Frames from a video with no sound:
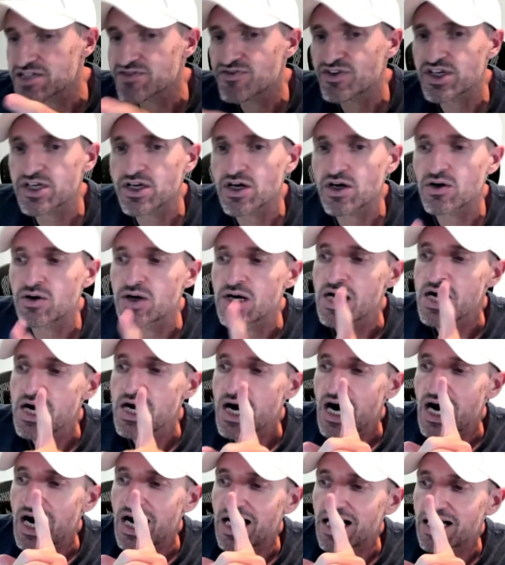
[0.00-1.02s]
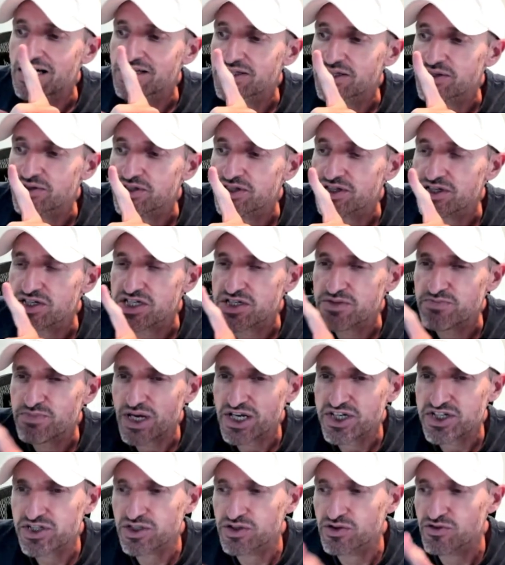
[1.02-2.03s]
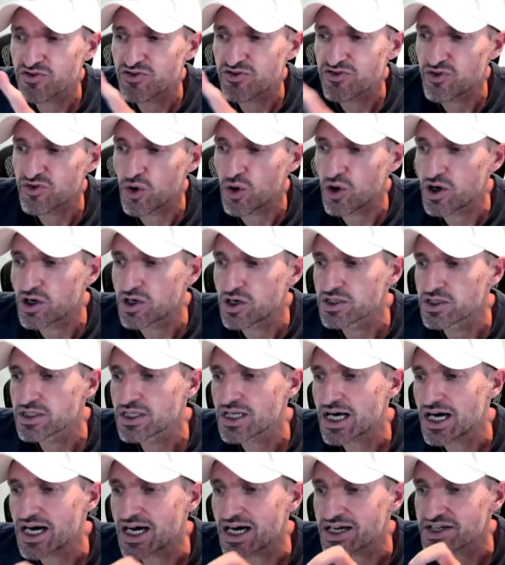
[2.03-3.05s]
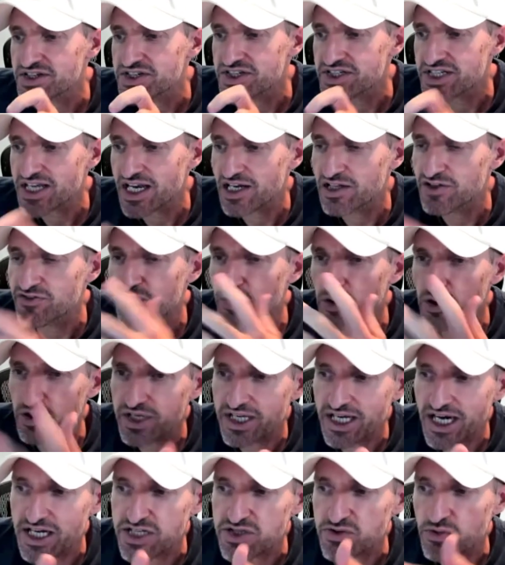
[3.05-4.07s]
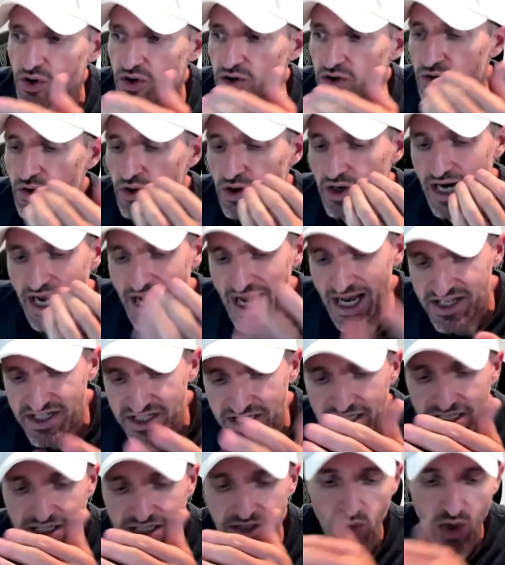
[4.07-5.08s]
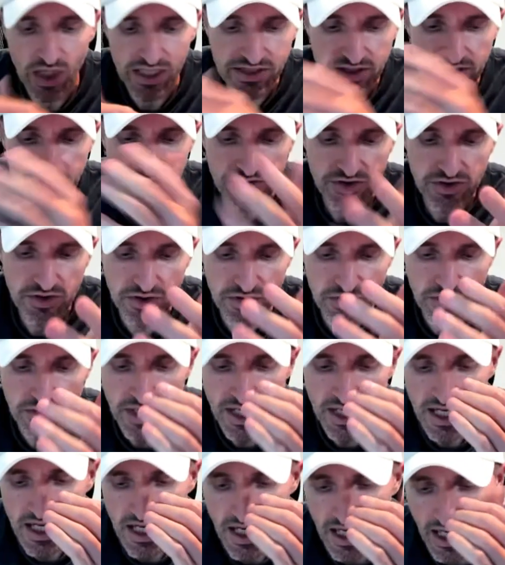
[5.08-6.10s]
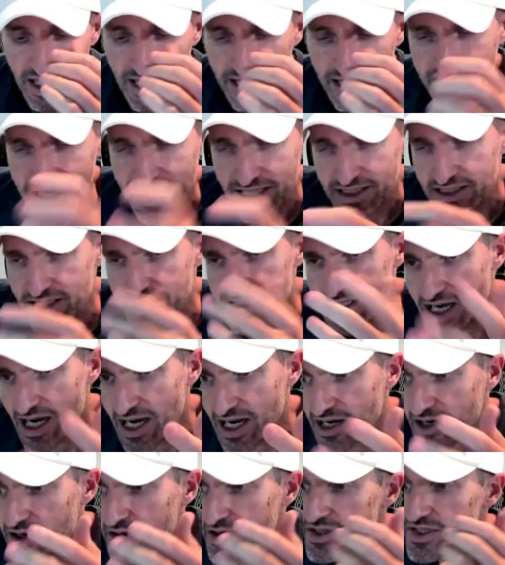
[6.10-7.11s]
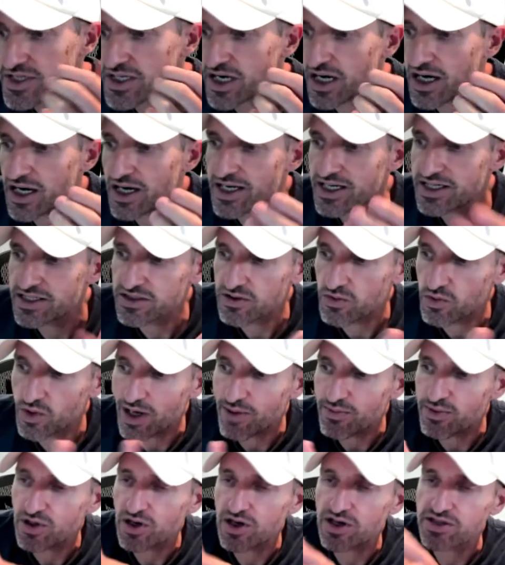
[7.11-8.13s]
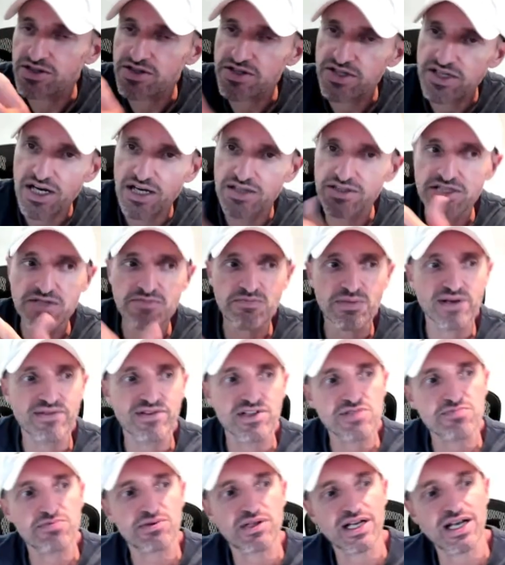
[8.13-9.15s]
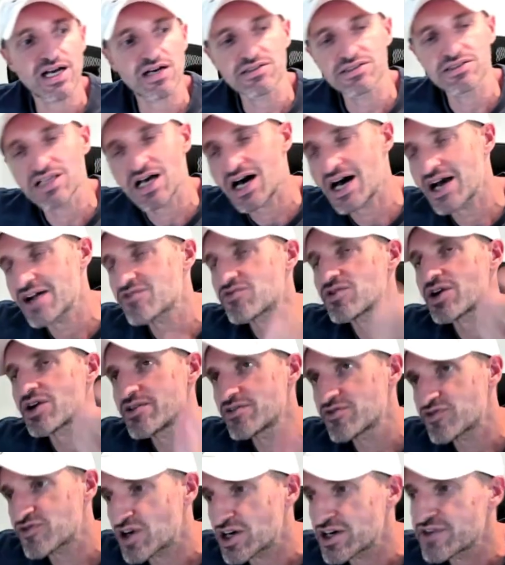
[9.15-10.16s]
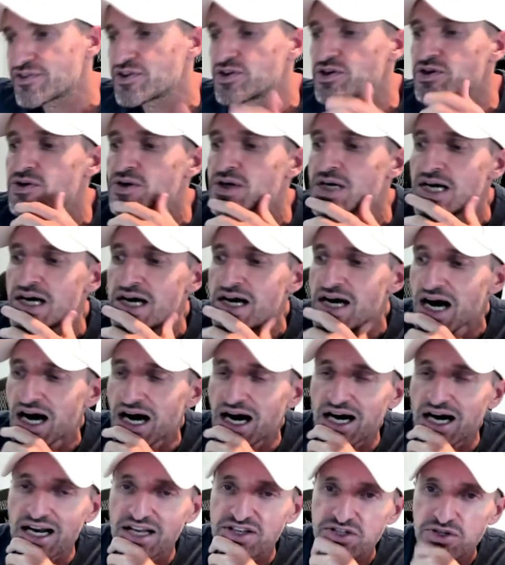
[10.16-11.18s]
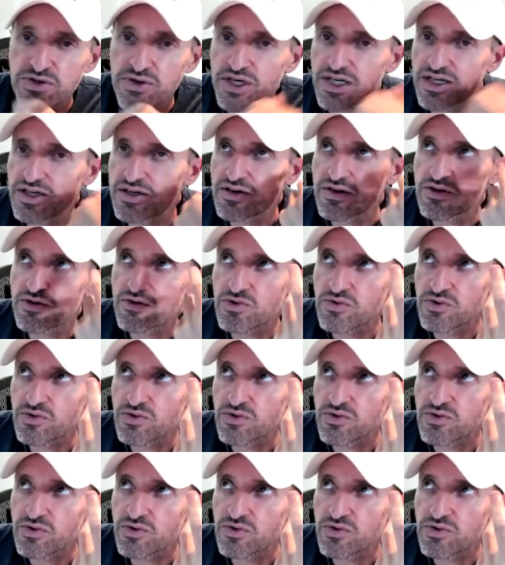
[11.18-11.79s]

night's video, uh, the, the special fall uh, sale for all you guys who are asking wanted to uh, kick the tires uh, in the webinar to see how these pivots play out live right in front of you. Uh, as you can